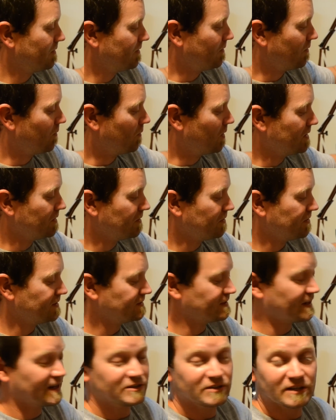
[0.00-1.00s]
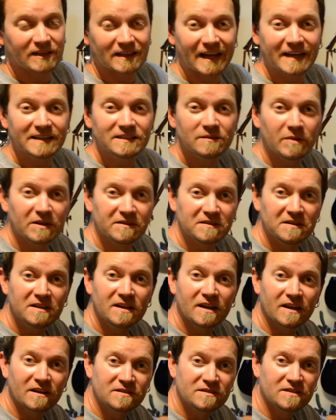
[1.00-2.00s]
One of the things I actually liked about the
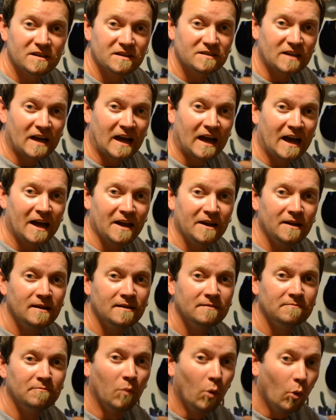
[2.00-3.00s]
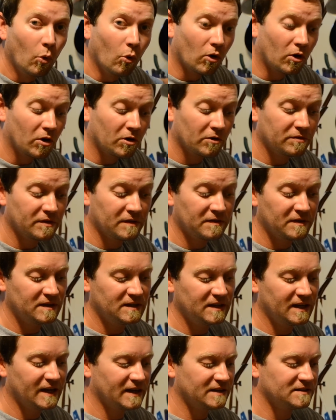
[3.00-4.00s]
DX6i more than the
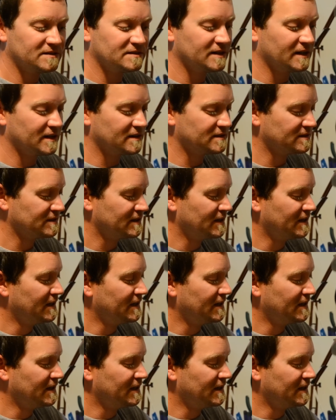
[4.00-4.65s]
DX6